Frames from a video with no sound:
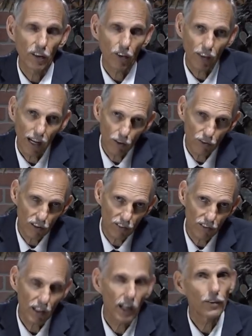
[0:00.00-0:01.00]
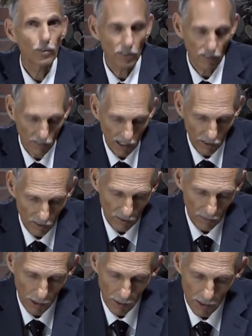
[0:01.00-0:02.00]
thousands and hundreds of
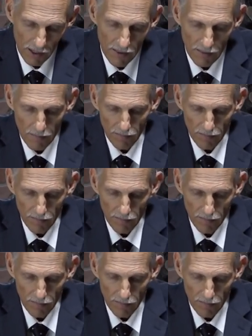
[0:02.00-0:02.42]
thousands maybe